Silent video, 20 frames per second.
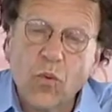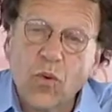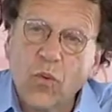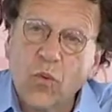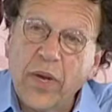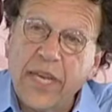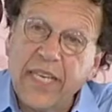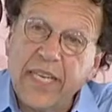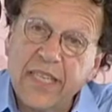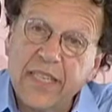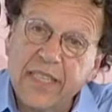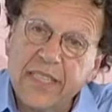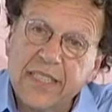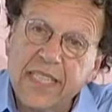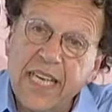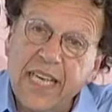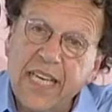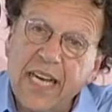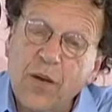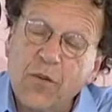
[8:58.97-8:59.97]
Waking the
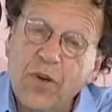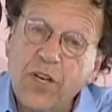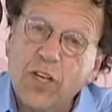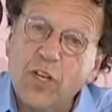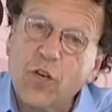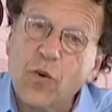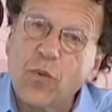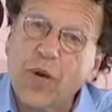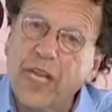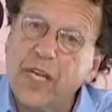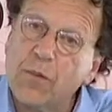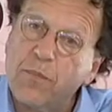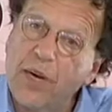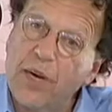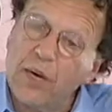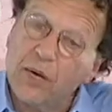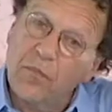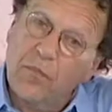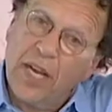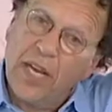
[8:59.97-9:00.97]
Dead, I wanted to write
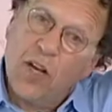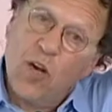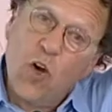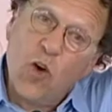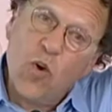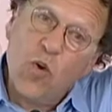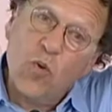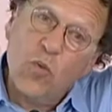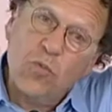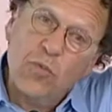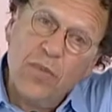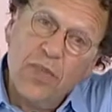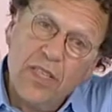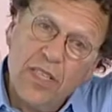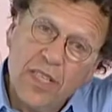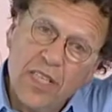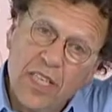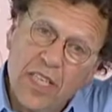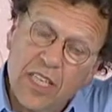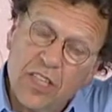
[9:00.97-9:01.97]
about my home
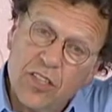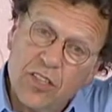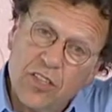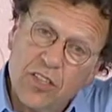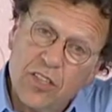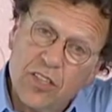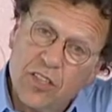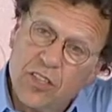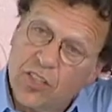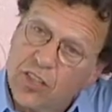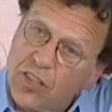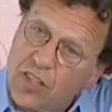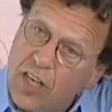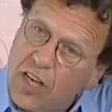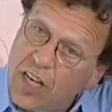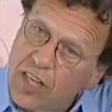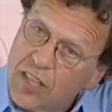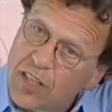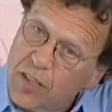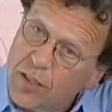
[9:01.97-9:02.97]
in
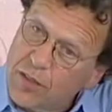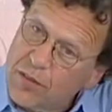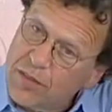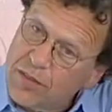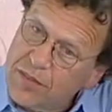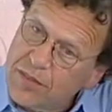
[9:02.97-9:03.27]
Chicago,